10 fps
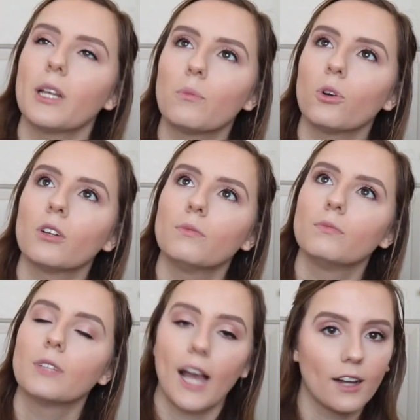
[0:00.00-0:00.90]
more
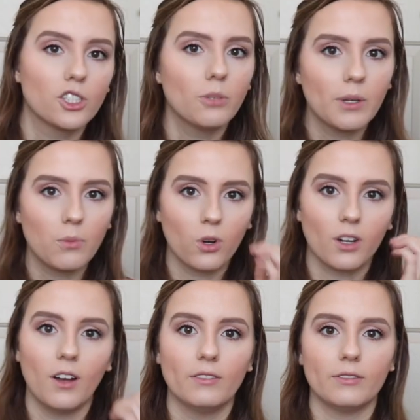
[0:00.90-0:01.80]

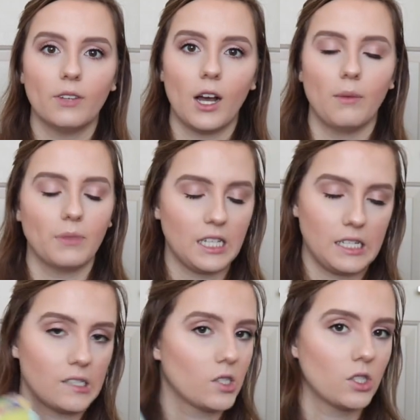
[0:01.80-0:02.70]
of
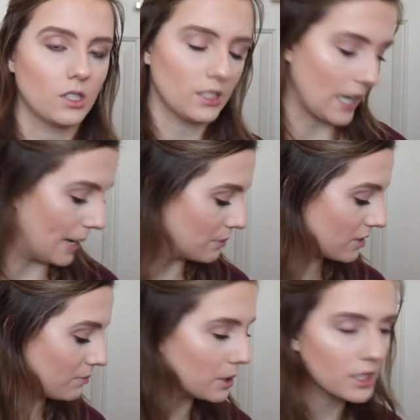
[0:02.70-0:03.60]
these
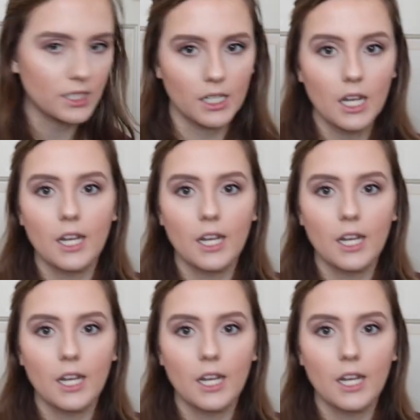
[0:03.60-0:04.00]
types of books,